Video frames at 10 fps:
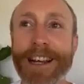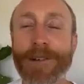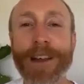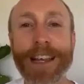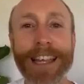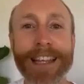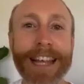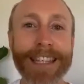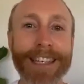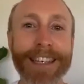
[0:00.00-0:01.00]
We're
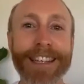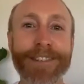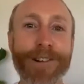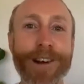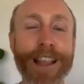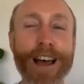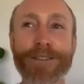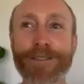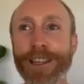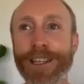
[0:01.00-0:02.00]
connected. We're in
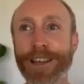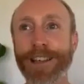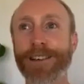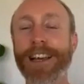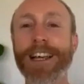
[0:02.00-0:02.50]
love with each other.